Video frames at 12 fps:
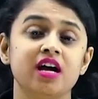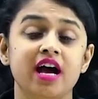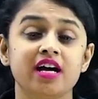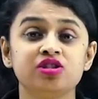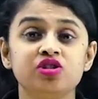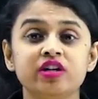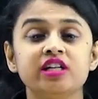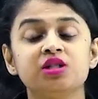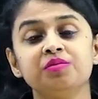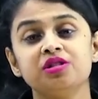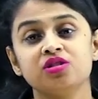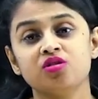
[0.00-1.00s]
and
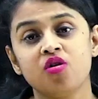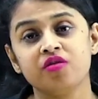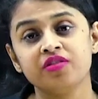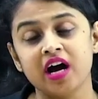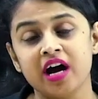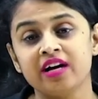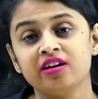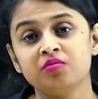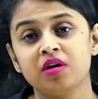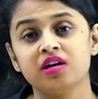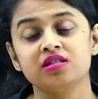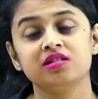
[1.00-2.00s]
treatment of the iron
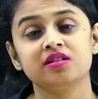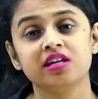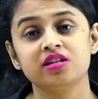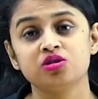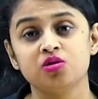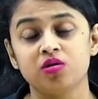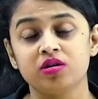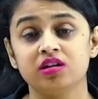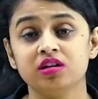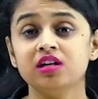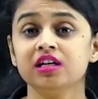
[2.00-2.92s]
master and his daughter,